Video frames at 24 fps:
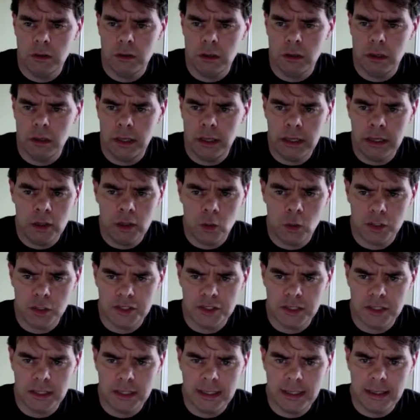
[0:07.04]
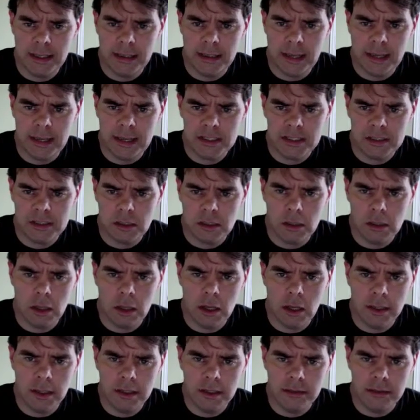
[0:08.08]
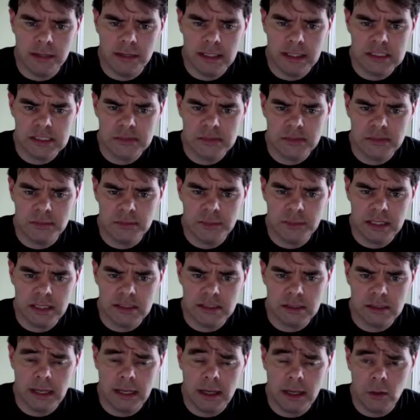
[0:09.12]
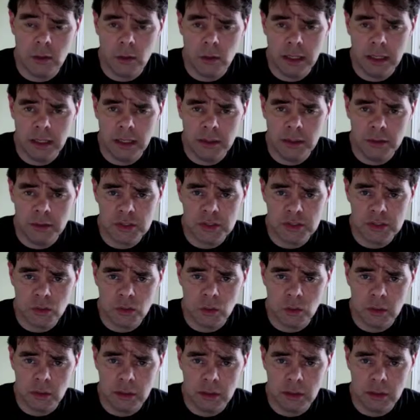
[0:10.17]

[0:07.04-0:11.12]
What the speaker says: a question I get asked a lot, and that's basically how do I get into a store?